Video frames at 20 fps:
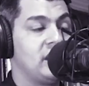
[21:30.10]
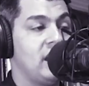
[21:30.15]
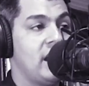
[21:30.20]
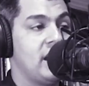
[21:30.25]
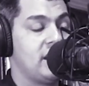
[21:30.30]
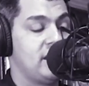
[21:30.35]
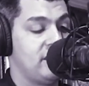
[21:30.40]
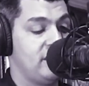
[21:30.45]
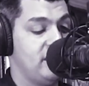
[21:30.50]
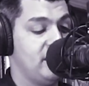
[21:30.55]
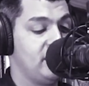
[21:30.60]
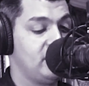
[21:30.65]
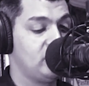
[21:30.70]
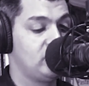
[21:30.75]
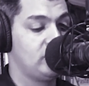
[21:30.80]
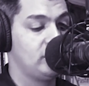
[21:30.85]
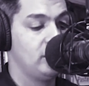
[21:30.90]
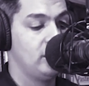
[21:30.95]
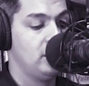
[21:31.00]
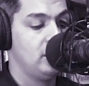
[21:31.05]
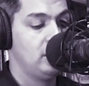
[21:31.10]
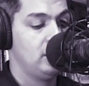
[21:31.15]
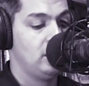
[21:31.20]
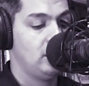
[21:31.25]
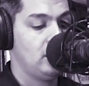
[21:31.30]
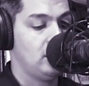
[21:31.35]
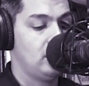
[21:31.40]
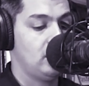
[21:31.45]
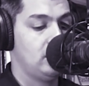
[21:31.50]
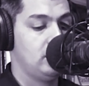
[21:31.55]
like this
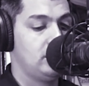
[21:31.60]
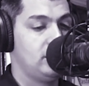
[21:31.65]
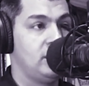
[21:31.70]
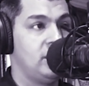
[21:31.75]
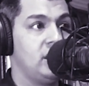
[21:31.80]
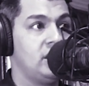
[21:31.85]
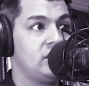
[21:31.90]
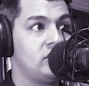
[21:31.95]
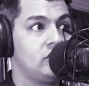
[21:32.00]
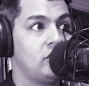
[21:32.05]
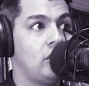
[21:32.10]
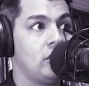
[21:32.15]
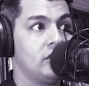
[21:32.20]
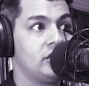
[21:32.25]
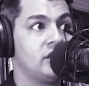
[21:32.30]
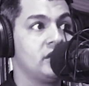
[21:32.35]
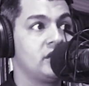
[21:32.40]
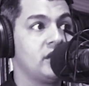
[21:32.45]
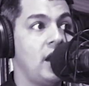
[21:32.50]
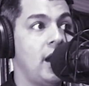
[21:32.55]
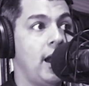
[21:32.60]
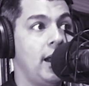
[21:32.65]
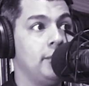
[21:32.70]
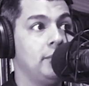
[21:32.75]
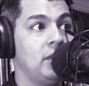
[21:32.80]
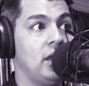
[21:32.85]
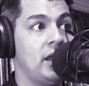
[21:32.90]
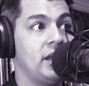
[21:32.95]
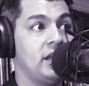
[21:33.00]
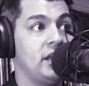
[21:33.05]
starts a
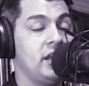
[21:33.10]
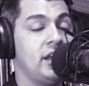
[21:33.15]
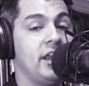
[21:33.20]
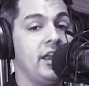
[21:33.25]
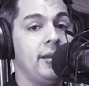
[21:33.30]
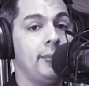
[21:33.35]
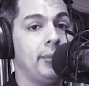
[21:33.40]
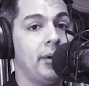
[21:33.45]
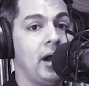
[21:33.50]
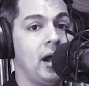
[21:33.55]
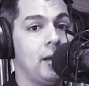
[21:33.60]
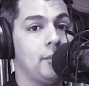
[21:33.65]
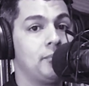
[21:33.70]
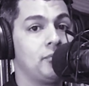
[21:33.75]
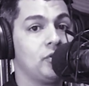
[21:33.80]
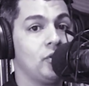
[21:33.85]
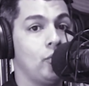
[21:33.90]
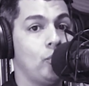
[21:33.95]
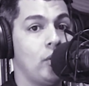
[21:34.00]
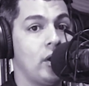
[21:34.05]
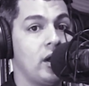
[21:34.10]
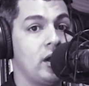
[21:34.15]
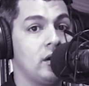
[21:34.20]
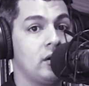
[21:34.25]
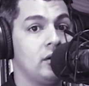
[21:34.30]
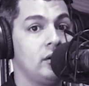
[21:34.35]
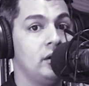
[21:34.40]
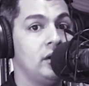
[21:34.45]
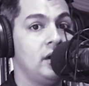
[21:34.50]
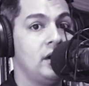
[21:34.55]
timeline in hip hop to
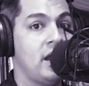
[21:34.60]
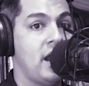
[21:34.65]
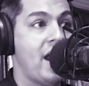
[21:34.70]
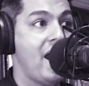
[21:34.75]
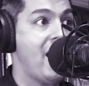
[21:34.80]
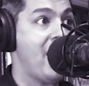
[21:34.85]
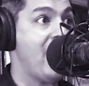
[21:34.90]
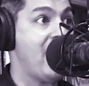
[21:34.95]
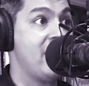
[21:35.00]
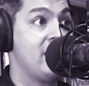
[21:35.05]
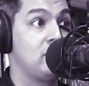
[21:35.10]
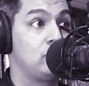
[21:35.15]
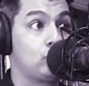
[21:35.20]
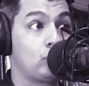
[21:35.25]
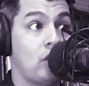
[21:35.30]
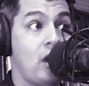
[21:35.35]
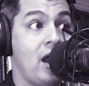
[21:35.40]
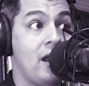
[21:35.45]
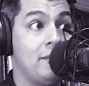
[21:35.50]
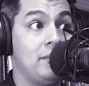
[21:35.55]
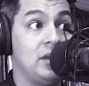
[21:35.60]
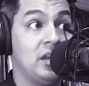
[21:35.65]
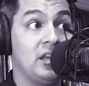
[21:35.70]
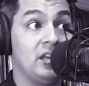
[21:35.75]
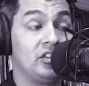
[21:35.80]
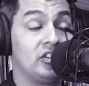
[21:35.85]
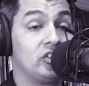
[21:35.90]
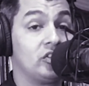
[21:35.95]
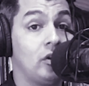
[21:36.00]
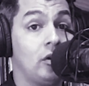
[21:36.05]
where, had Tribe
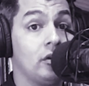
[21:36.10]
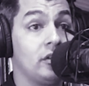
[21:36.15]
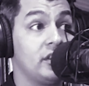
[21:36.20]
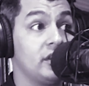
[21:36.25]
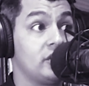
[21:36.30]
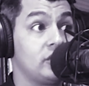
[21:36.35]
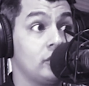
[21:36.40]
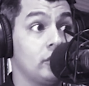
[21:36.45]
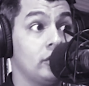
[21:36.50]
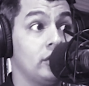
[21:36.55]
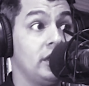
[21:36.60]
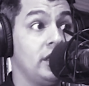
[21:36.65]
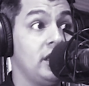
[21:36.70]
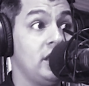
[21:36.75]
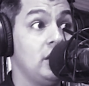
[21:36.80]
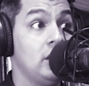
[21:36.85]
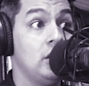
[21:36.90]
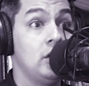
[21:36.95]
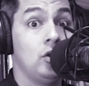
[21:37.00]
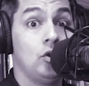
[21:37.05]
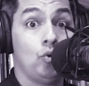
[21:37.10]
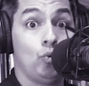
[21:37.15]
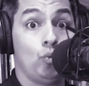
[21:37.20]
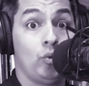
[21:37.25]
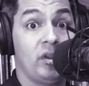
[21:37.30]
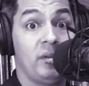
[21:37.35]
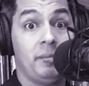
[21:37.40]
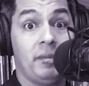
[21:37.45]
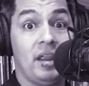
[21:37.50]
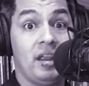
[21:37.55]
didn't start this early,
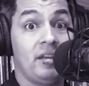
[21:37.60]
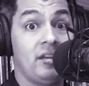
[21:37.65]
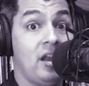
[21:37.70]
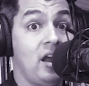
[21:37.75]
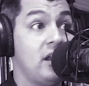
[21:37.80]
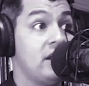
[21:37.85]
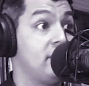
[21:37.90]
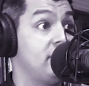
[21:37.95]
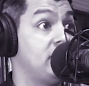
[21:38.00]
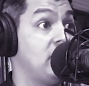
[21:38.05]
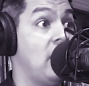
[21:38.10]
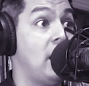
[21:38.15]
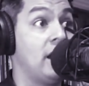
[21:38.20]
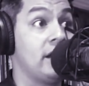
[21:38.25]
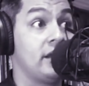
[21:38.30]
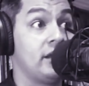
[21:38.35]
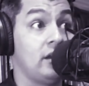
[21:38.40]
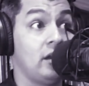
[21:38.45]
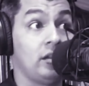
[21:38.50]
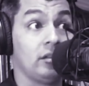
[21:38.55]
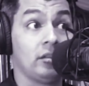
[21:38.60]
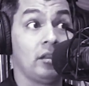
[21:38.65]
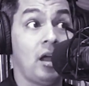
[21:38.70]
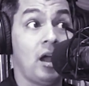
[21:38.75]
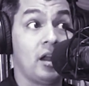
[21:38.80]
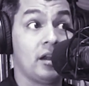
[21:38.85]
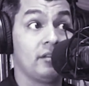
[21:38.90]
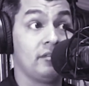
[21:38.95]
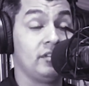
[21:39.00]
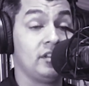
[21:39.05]
we may not have gotten a
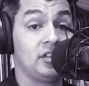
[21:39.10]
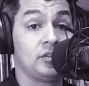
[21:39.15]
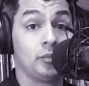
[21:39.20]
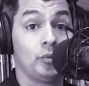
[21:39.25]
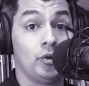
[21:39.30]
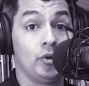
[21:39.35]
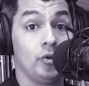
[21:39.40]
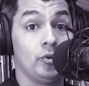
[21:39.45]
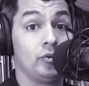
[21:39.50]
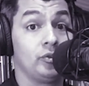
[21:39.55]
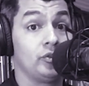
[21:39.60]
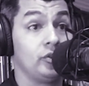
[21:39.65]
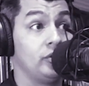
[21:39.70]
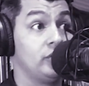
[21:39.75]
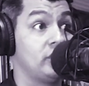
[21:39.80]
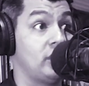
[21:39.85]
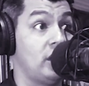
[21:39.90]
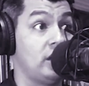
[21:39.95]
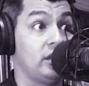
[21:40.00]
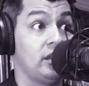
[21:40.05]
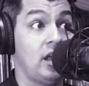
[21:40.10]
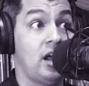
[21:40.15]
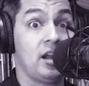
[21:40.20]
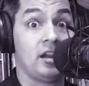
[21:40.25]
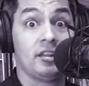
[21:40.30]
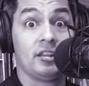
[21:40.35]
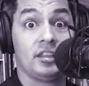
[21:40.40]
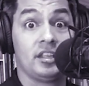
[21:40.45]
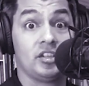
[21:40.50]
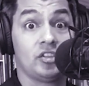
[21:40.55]
lot of these producers, a
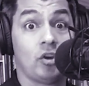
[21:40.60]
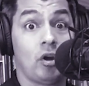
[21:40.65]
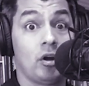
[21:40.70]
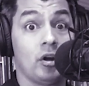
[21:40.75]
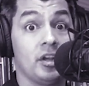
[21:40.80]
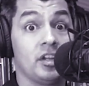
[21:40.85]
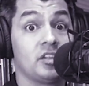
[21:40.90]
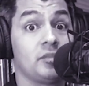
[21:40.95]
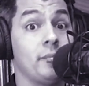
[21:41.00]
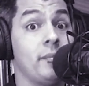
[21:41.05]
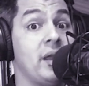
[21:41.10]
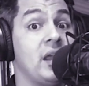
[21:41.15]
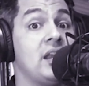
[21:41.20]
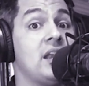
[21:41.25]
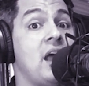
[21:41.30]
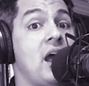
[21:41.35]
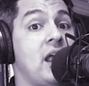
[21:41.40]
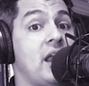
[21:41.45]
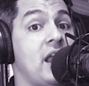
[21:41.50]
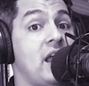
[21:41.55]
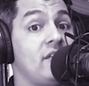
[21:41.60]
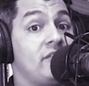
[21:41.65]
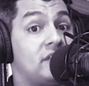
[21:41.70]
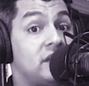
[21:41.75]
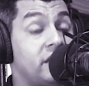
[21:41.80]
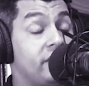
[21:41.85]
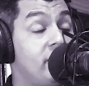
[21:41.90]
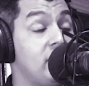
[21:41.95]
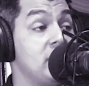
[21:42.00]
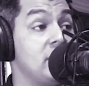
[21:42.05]
lot of these artists may not have
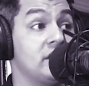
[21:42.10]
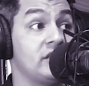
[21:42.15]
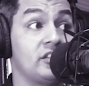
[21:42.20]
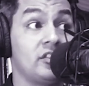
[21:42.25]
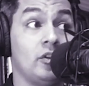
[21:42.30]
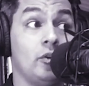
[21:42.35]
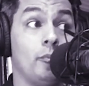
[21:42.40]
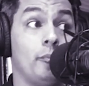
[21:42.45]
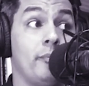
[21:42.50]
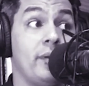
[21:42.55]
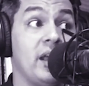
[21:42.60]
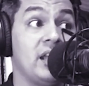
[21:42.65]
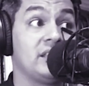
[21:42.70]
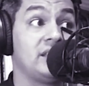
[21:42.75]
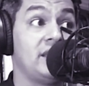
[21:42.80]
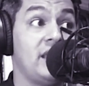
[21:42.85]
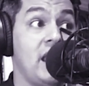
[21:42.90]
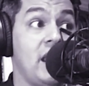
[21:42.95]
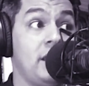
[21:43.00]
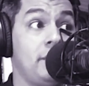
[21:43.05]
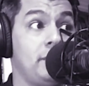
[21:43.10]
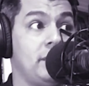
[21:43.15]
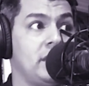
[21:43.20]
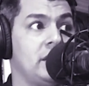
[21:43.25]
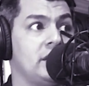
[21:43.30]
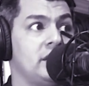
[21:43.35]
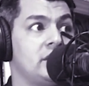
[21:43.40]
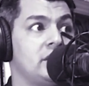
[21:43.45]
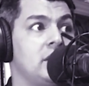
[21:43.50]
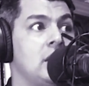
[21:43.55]
given us their best take
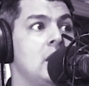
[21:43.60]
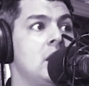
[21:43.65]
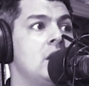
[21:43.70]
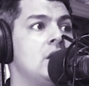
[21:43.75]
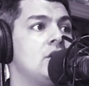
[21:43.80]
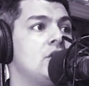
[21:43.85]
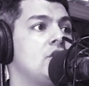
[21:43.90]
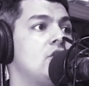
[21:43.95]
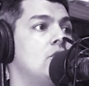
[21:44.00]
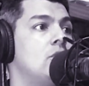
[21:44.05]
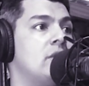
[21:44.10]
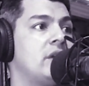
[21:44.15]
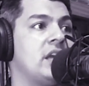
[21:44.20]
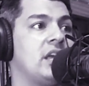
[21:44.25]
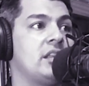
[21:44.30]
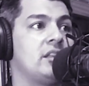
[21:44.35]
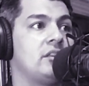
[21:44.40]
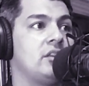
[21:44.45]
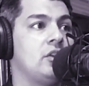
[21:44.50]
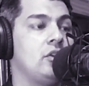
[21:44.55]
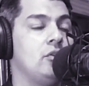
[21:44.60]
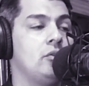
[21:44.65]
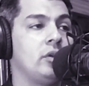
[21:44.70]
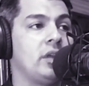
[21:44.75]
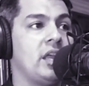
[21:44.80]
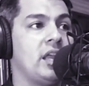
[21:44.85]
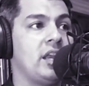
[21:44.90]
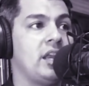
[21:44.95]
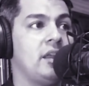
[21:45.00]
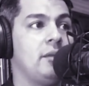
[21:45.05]
because you don't get
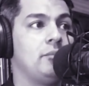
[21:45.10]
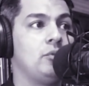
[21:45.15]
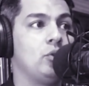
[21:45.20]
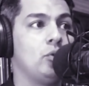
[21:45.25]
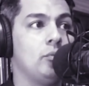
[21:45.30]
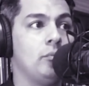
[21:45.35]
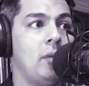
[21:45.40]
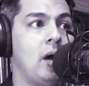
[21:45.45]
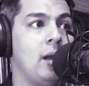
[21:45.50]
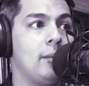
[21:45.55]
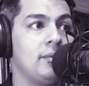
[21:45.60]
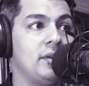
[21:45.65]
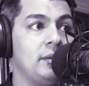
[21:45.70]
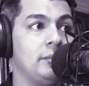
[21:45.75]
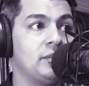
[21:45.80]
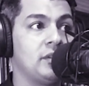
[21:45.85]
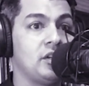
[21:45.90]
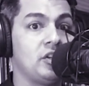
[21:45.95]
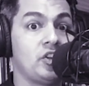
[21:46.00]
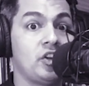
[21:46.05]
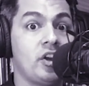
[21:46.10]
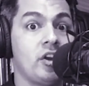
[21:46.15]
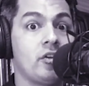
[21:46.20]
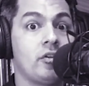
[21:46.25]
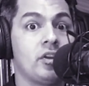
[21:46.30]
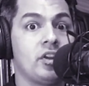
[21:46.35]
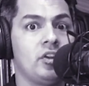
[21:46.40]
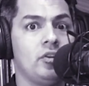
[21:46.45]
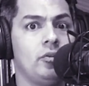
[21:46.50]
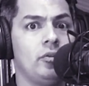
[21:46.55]
him doing Mobb Deep's
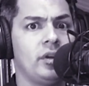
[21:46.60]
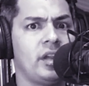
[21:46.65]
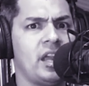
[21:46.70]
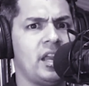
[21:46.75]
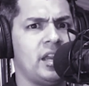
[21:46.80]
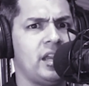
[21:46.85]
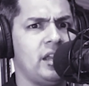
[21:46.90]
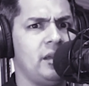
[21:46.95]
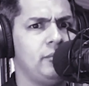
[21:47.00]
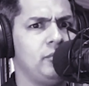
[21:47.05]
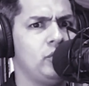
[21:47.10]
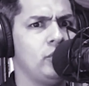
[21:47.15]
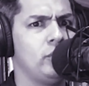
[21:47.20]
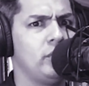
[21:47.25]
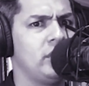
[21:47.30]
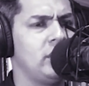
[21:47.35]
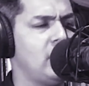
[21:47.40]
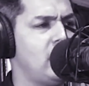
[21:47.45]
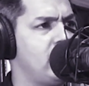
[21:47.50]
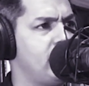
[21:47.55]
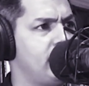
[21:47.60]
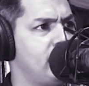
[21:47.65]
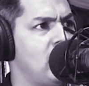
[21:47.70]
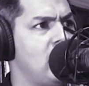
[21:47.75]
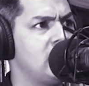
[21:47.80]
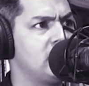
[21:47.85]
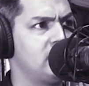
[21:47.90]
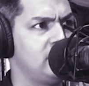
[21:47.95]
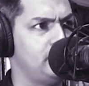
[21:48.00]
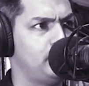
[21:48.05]
engineering, you don't get him doing a lot of
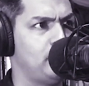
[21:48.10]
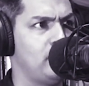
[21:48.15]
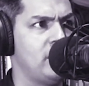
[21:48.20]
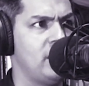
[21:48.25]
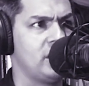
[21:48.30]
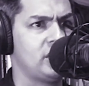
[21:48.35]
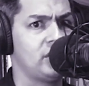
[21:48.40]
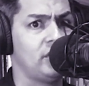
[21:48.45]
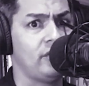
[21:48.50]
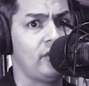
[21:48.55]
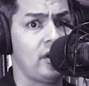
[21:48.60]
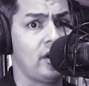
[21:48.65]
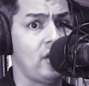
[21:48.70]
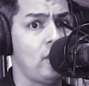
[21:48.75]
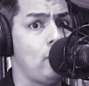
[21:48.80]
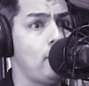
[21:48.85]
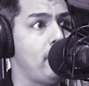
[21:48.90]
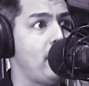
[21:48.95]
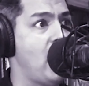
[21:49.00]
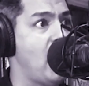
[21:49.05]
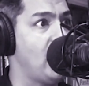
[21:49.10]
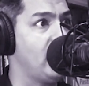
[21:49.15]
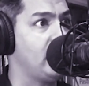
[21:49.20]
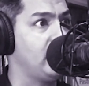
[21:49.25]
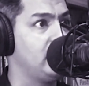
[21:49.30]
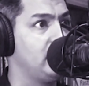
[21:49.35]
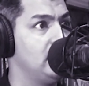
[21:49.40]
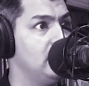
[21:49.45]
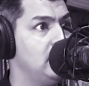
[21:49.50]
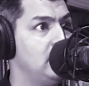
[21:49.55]
Nas's production on
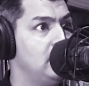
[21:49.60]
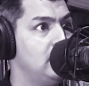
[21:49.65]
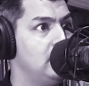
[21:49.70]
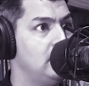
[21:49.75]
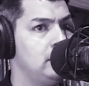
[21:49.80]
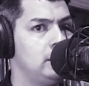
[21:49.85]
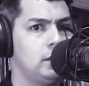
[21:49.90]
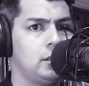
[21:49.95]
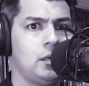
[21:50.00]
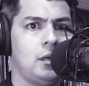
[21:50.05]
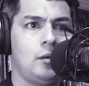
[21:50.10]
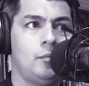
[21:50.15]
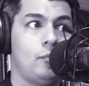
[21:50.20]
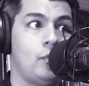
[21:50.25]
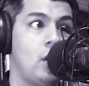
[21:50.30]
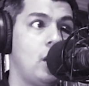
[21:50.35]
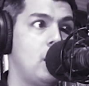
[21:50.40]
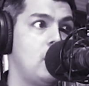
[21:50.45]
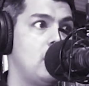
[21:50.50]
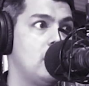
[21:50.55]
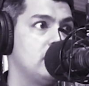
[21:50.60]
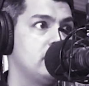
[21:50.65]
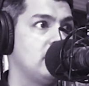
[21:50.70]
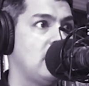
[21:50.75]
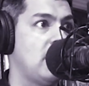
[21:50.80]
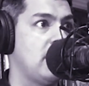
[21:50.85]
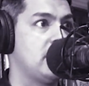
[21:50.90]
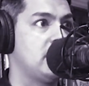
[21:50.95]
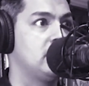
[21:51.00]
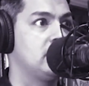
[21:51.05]
Illmatic. Yeah. Come on,
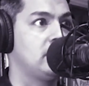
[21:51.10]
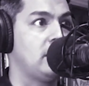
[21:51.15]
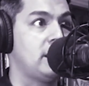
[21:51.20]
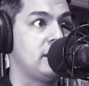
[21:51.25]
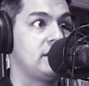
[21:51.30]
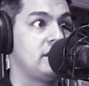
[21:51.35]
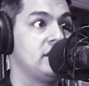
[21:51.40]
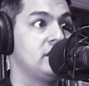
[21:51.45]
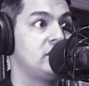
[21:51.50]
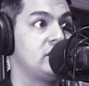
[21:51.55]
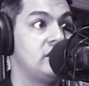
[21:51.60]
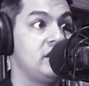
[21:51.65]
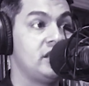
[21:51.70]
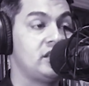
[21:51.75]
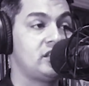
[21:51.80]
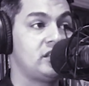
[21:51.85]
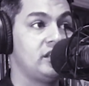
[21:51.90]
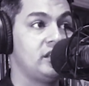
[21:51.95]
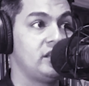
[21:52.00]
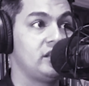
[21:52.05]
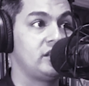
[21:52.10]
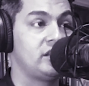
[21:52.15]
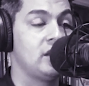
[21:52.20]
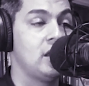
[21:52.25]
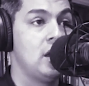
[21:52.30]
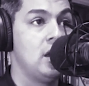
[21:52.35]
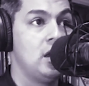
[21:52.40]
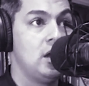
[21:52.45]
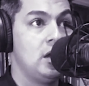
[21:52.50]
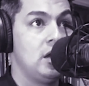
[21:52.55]
this is
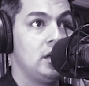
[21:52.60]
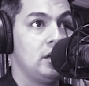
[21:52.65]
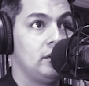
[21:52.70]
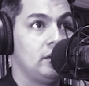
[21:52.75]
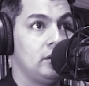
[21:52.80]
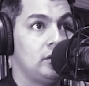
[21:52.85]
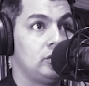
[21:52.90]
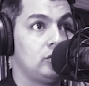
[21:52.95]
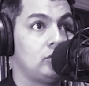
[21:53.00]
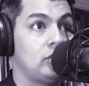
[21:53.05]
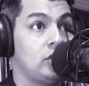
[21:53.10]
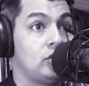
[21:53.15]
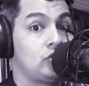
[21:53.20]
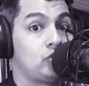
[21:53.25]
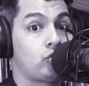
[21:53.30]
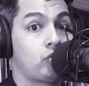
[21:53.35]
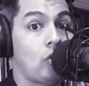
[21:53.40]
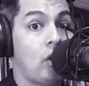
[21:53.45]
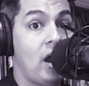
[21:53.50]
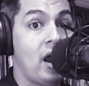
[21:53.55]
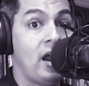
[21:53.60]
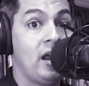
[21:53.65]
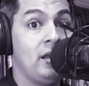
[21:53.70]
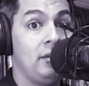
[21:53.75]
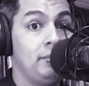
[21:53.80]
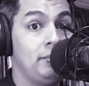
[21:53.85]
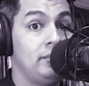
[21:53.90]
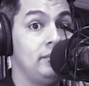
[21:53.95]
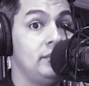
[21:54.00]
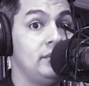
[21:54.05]

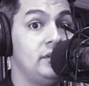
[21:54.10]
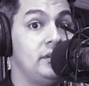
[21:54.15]
Tribe's